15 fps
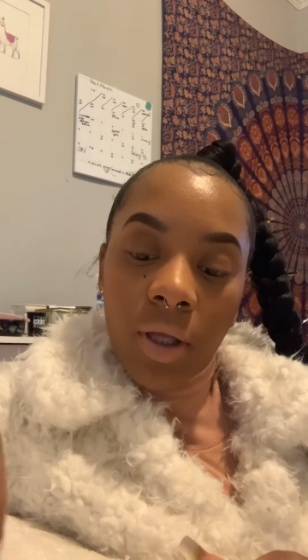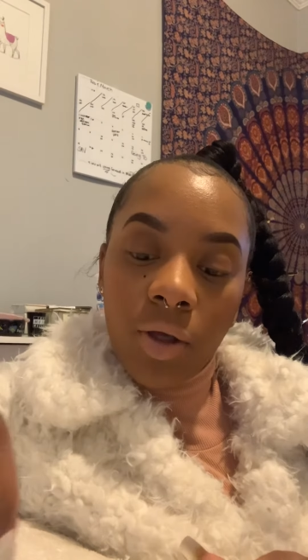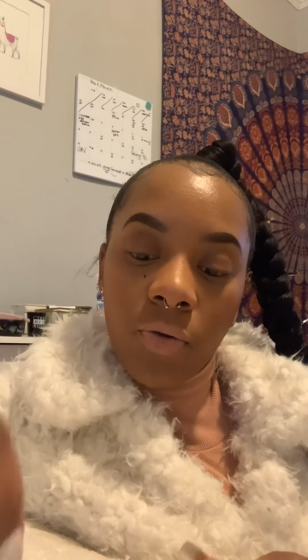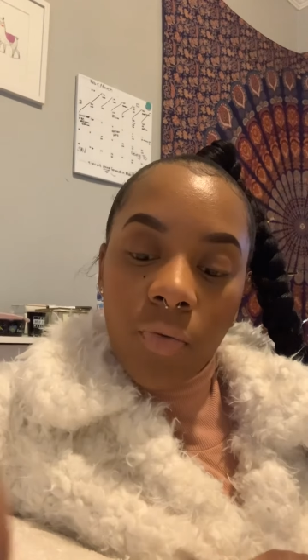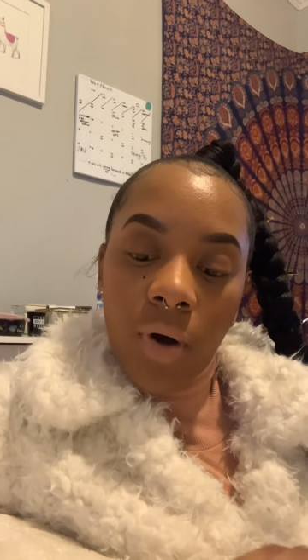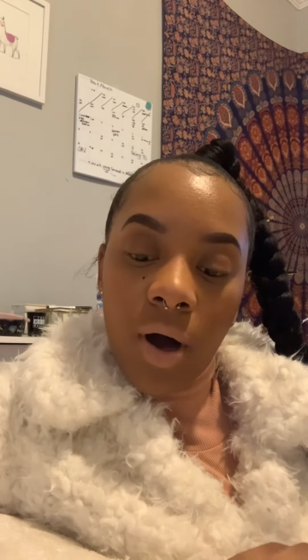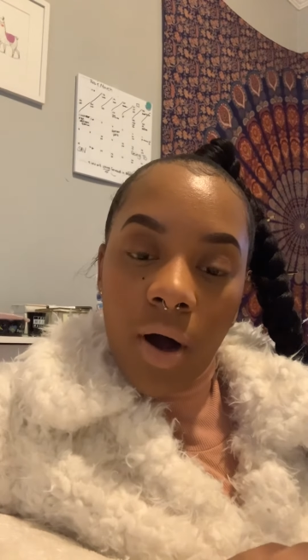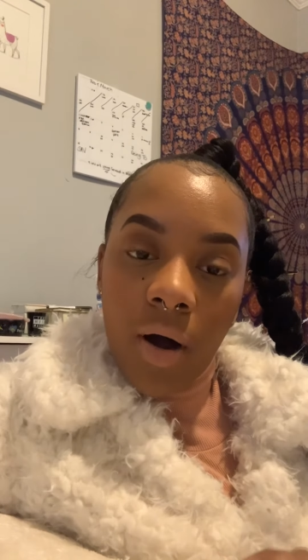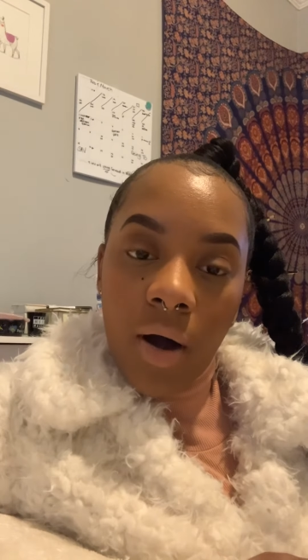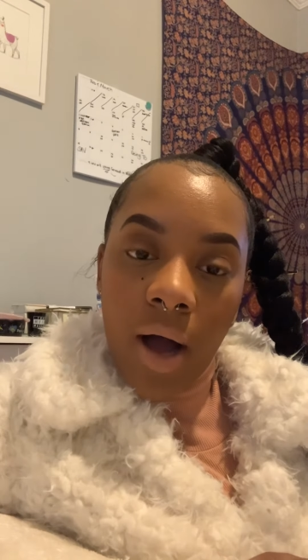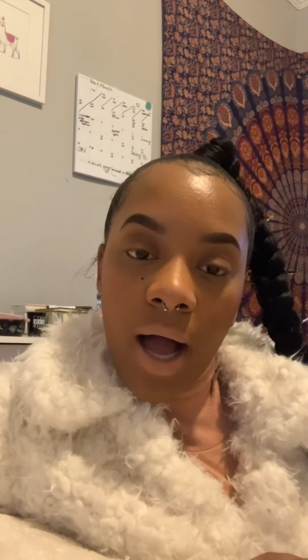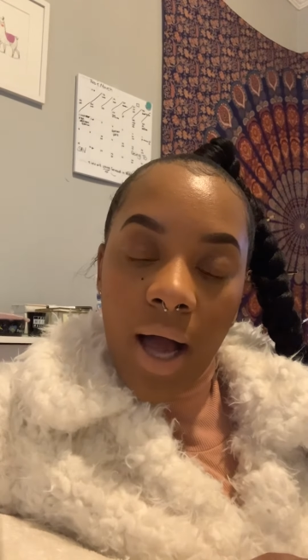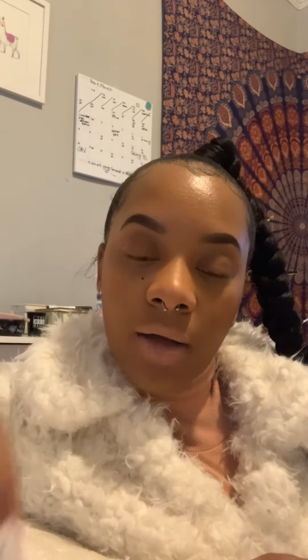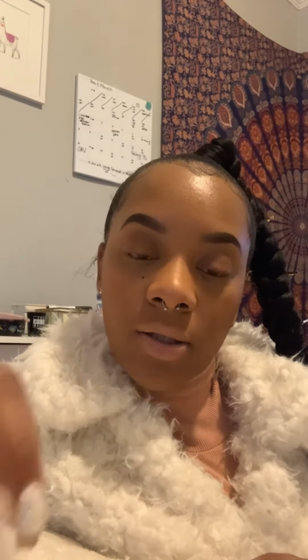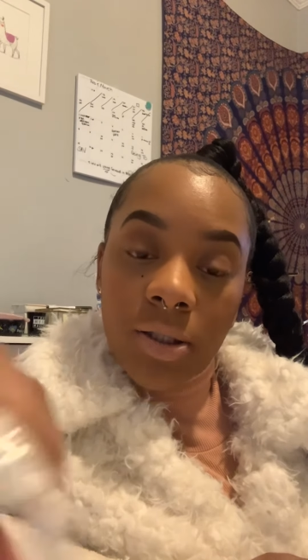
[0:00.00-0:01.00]
you all
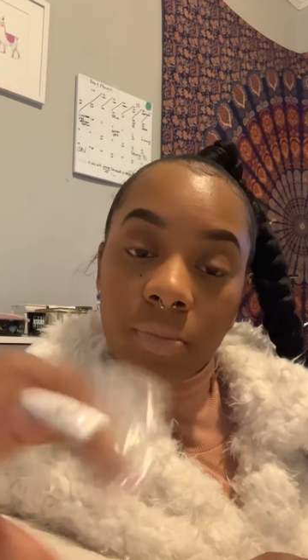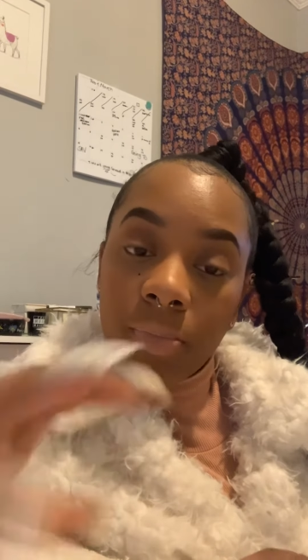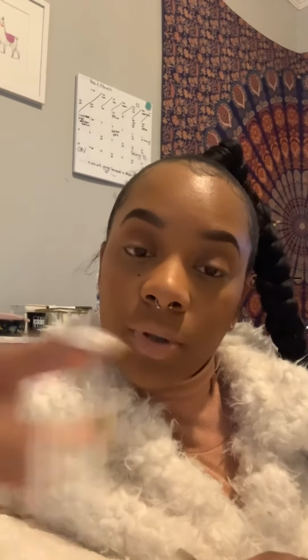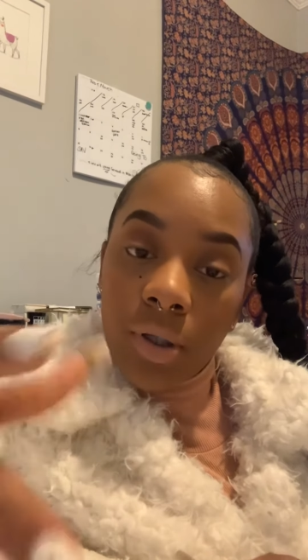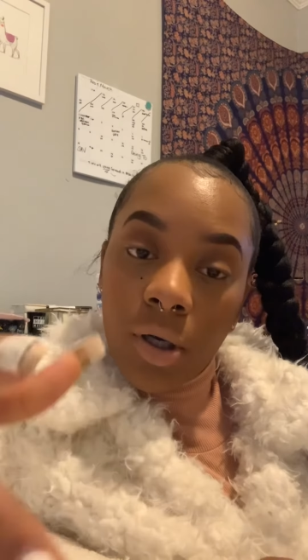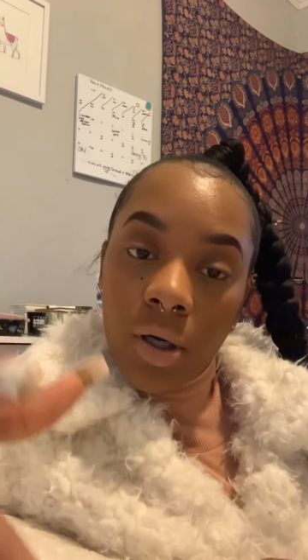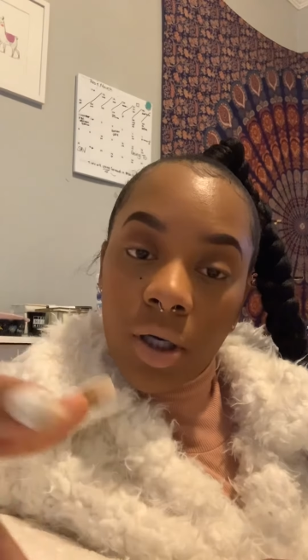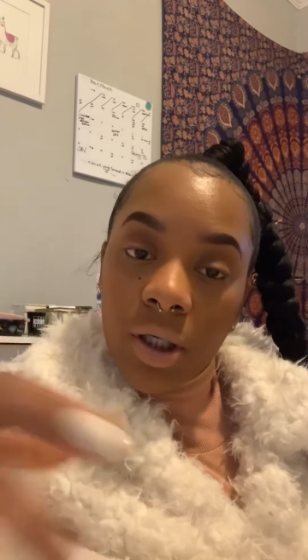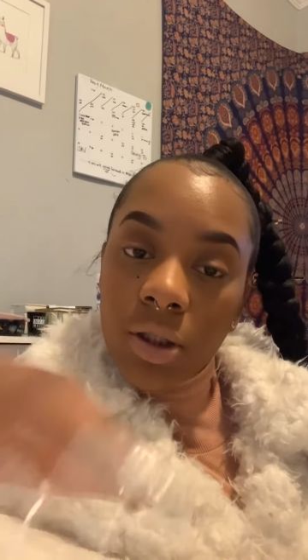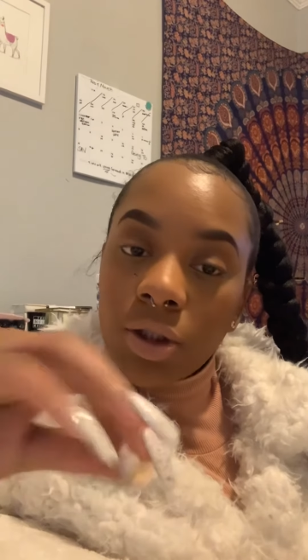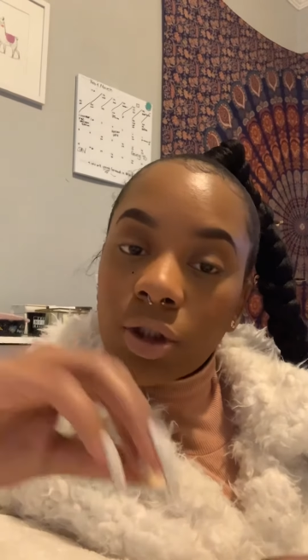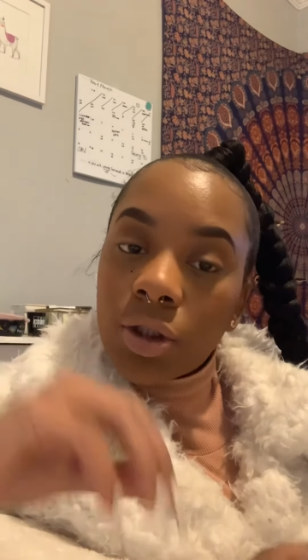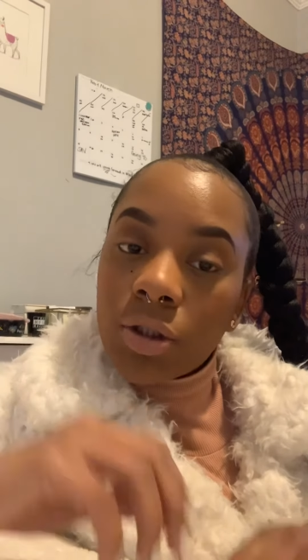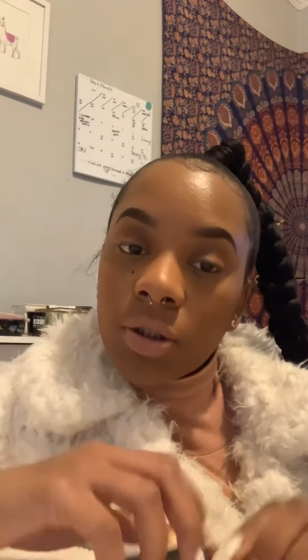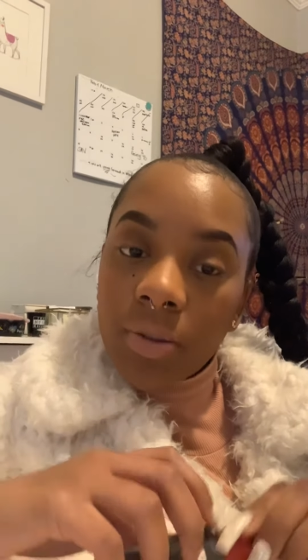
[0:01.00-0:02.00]
how to put on
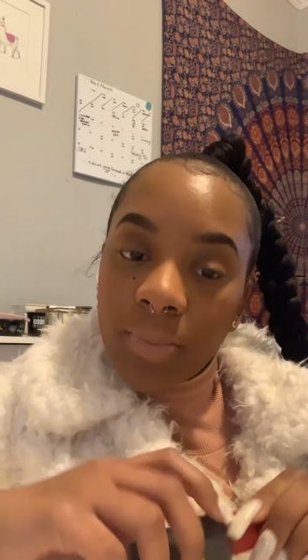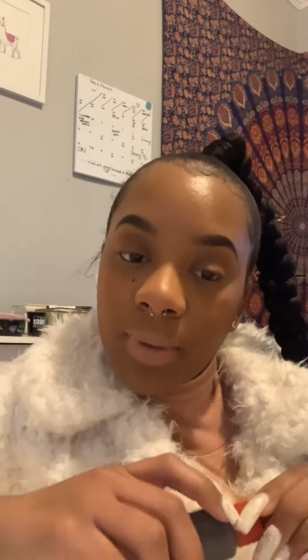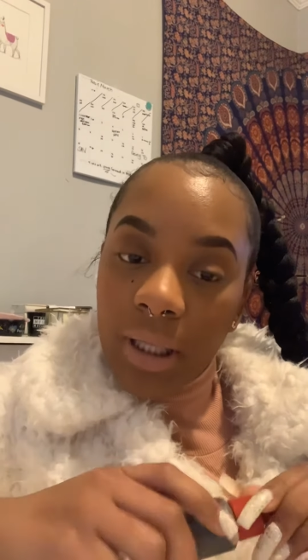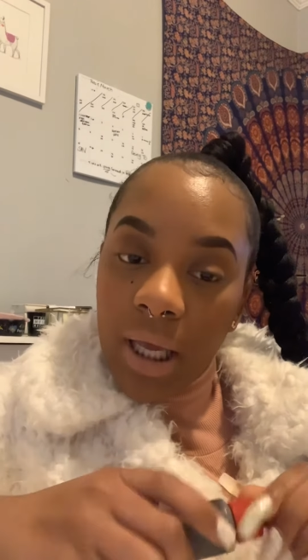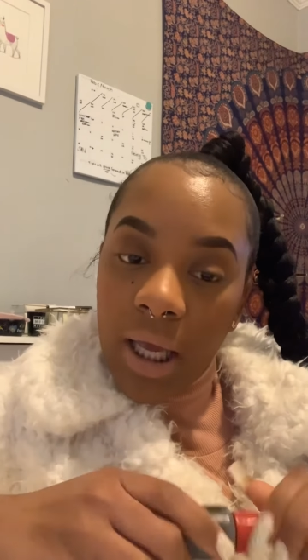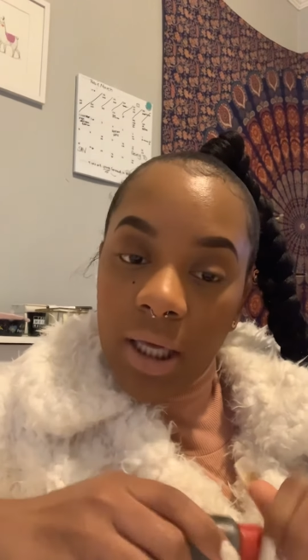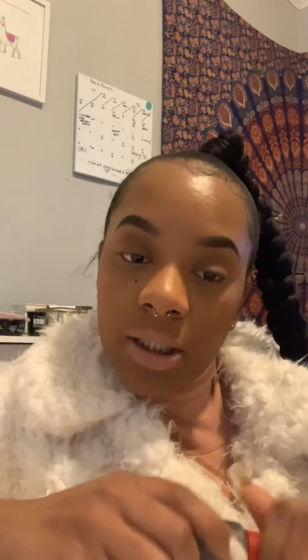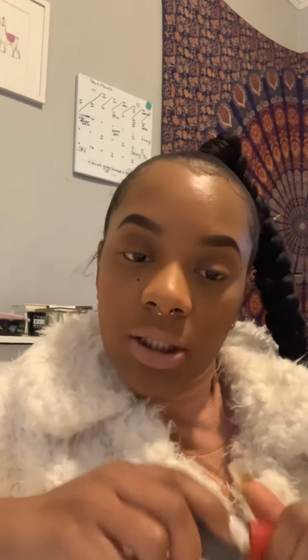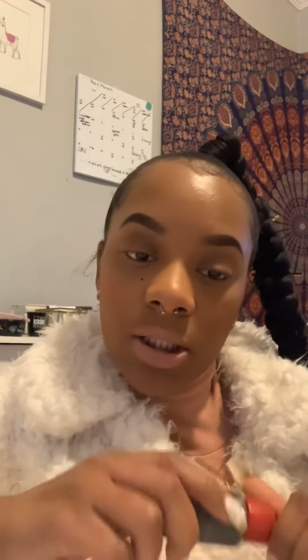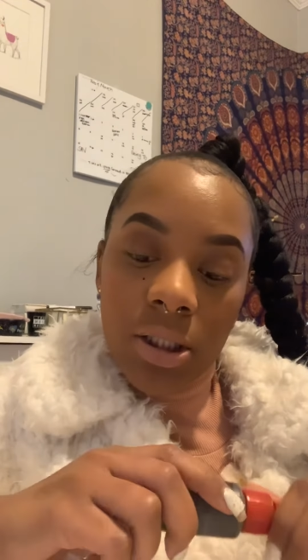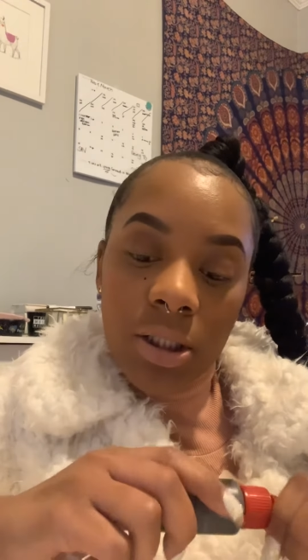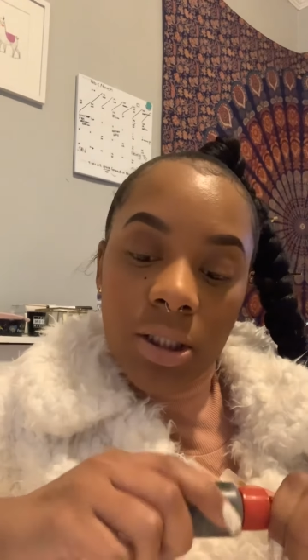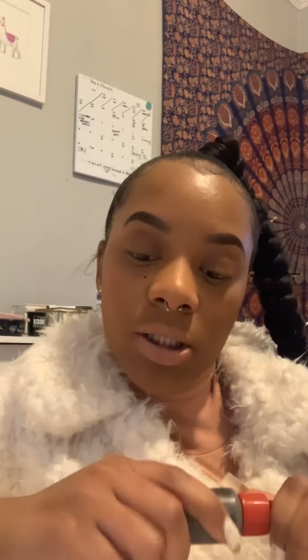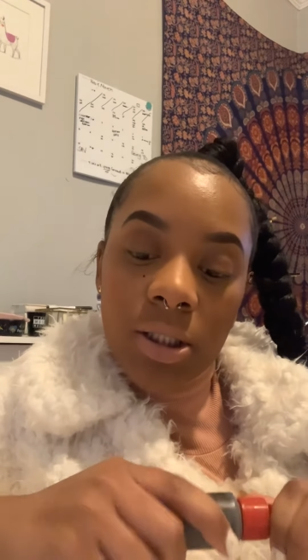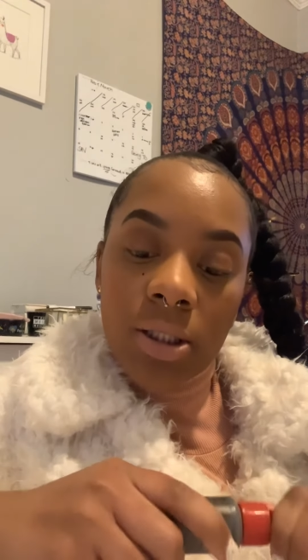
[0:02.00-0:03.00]
strip
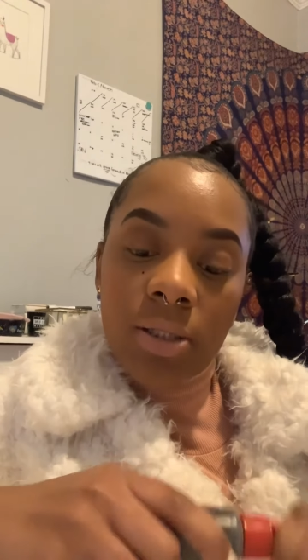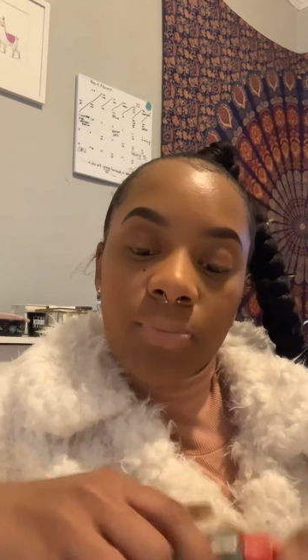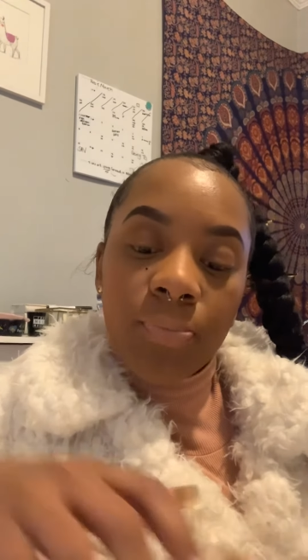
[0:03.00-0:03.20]
lashes.